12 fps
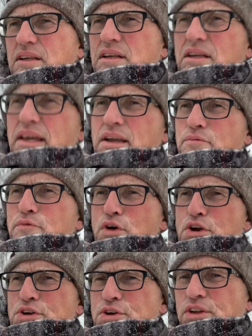like a
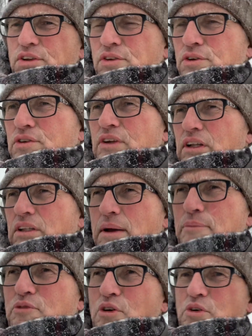fortress. They're sealed
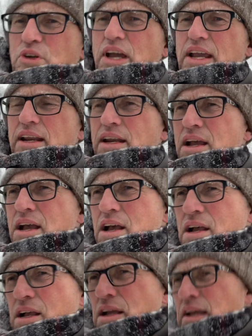up so tight
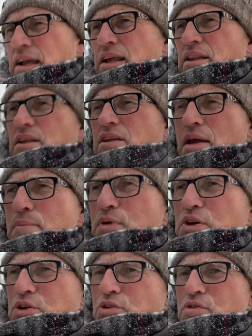and the
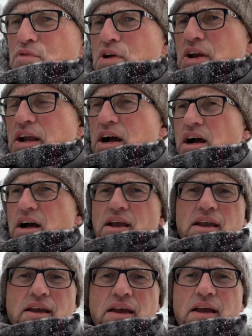temperatures are very
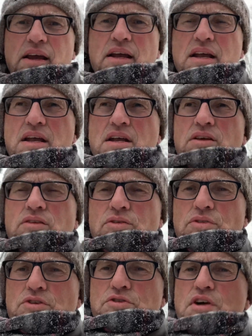high. So
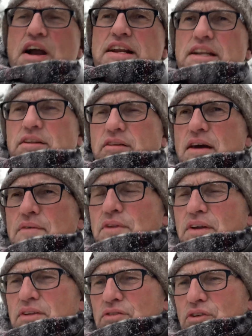the dryness
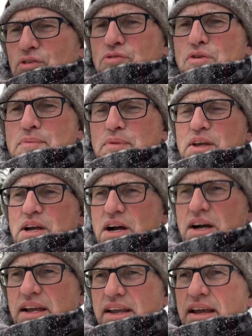level is extremely
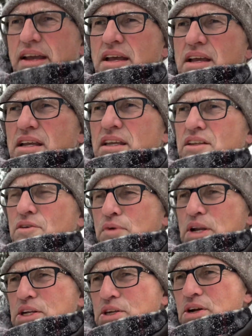high in the
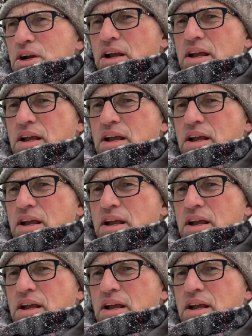winter